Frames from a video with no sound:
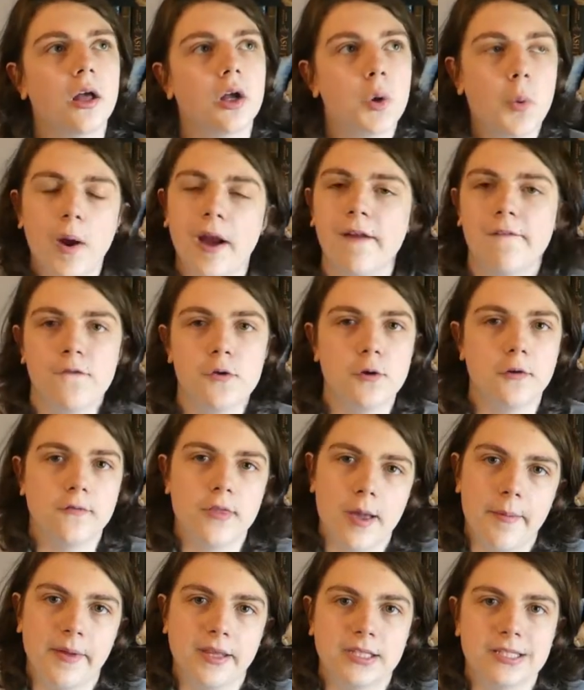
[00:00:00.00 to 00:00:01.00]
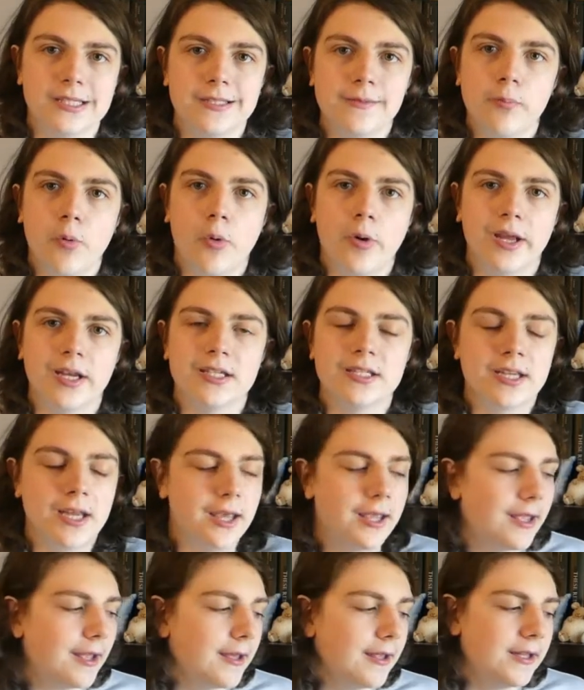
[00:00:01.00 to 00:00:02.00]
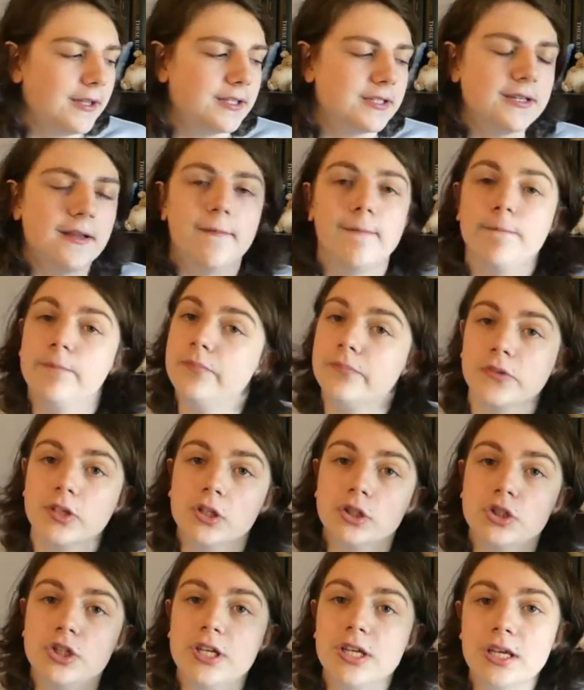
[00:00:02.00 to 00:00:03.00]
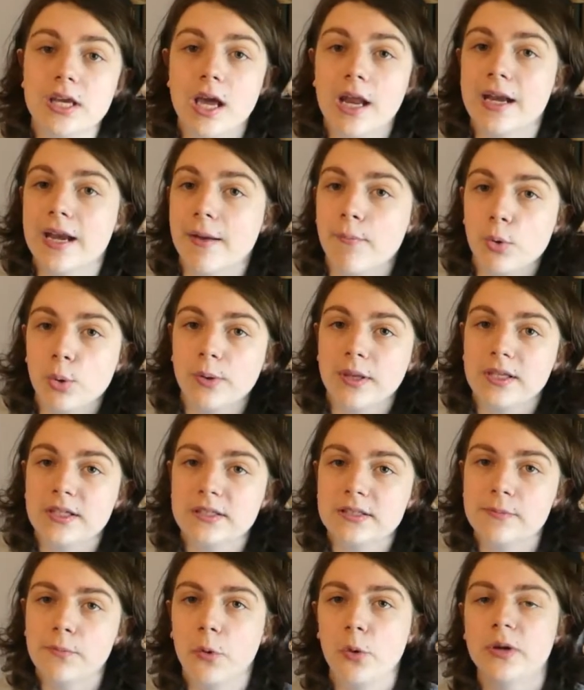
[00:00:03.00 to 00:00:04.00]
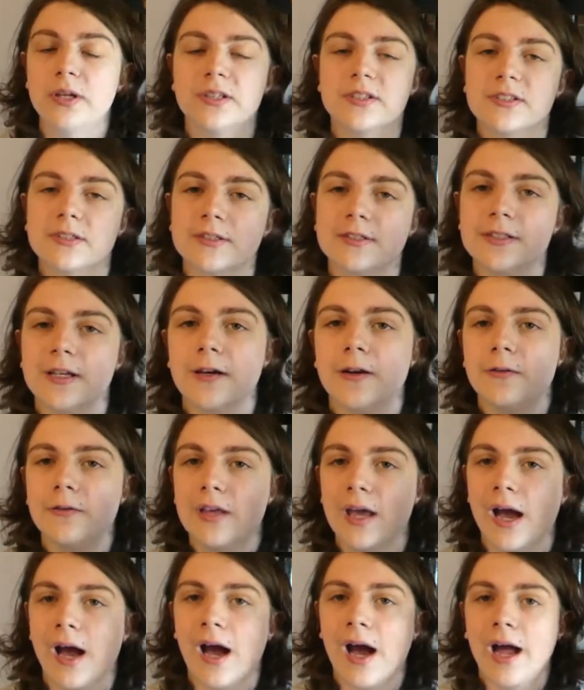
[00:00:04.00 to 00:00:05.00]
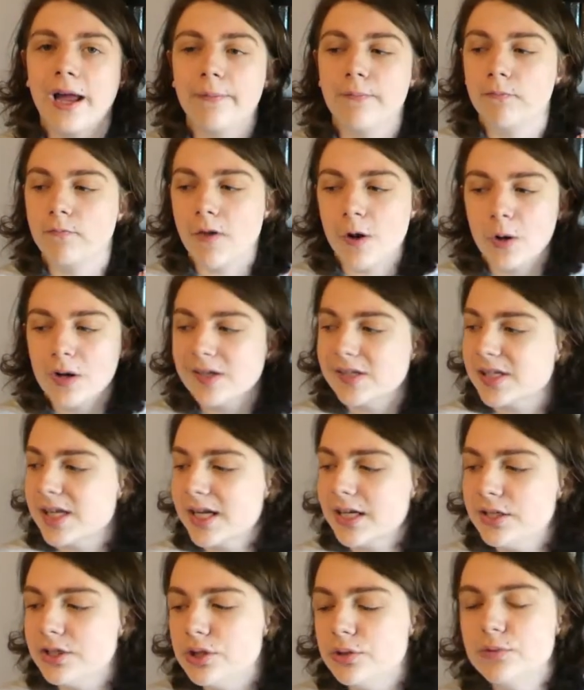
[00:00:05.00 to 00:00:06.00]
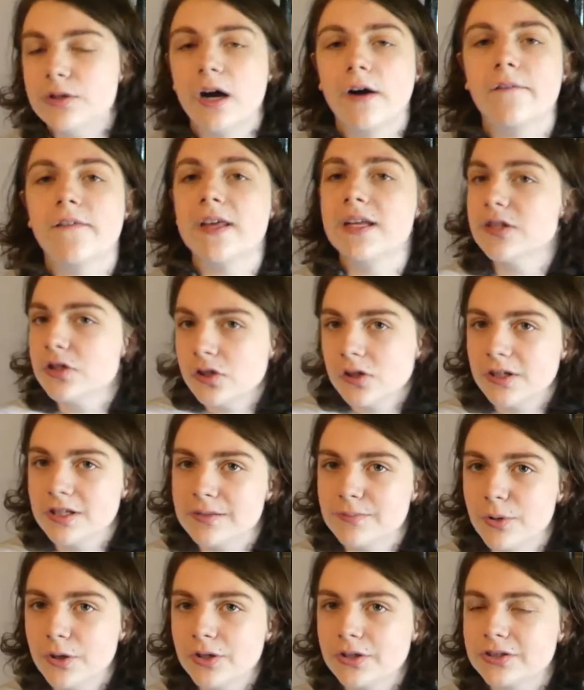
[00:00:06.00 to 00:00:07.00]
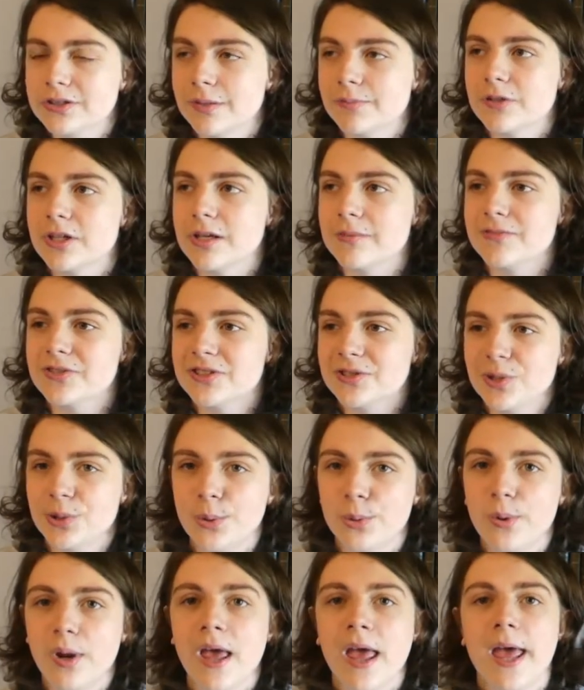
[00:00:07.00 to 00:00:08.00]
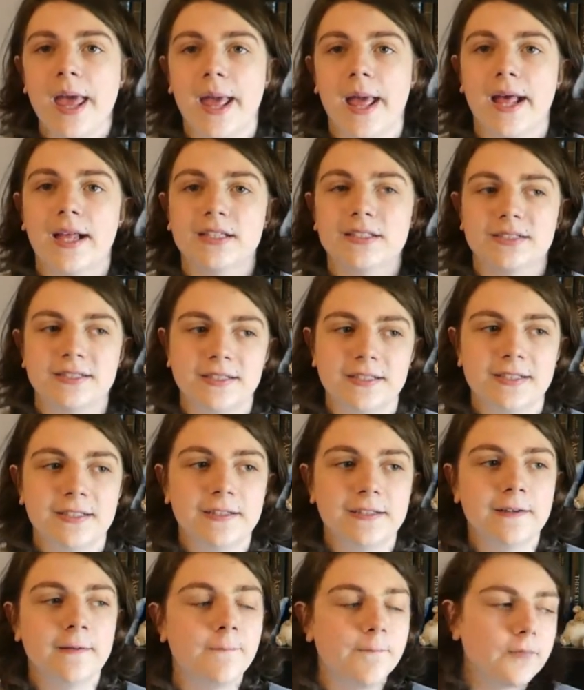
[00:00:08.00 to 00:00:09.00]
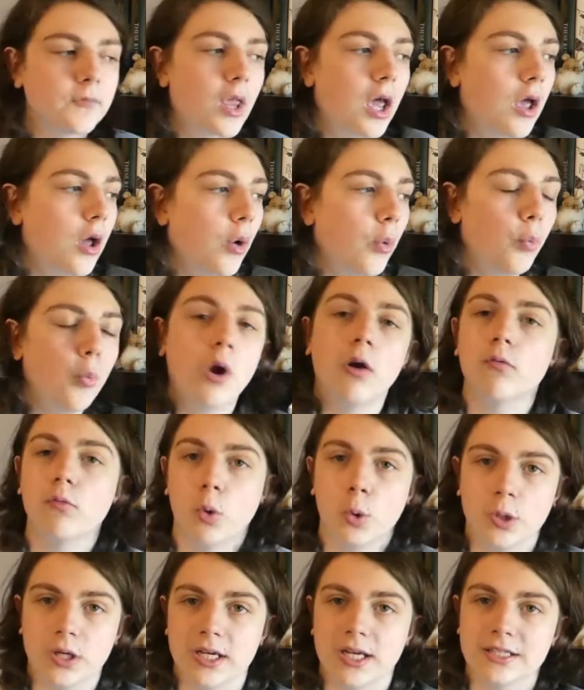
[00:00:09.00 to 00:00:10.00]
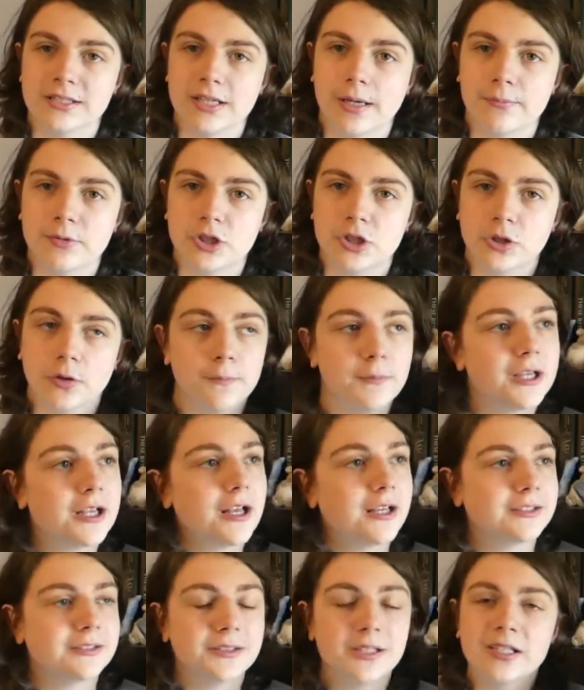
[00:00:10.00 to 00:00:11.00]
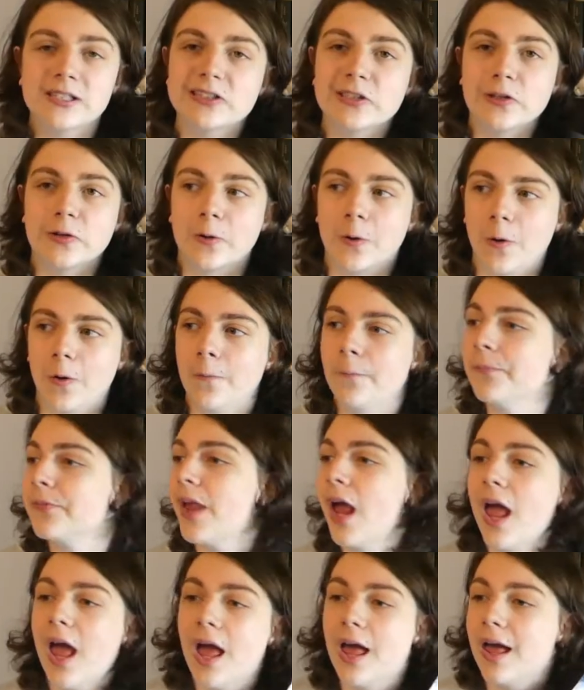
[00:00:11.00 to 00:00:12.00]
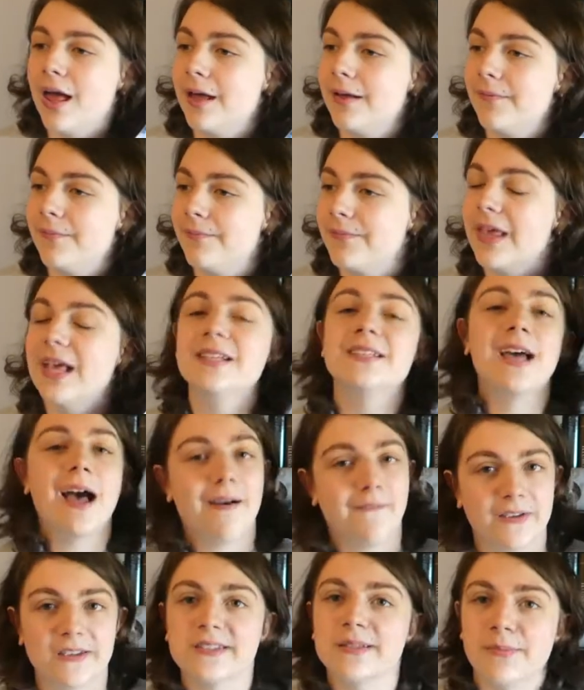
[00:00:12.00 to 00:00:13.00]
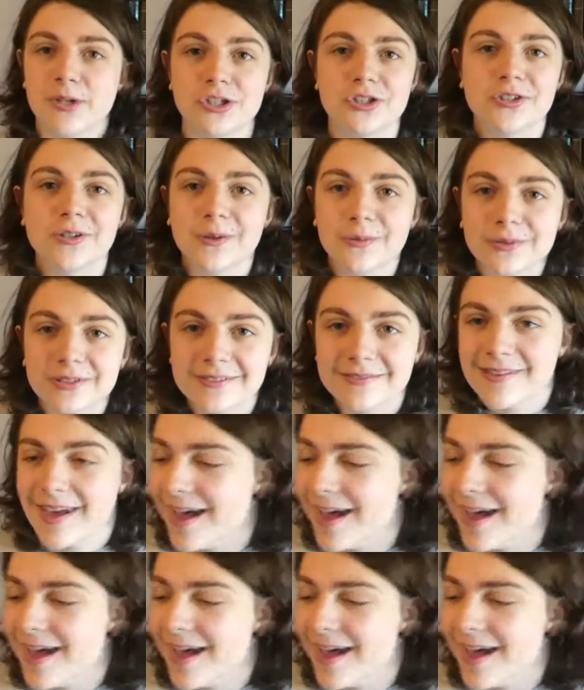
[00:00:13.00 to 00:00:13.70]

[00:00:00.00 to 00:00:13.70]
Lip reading: quite a few of them at this point, and she never really disappoints. So yeah, I'm very excited to delve into this book sometime soon and see what Rory gets up to, because this girl is having some issues.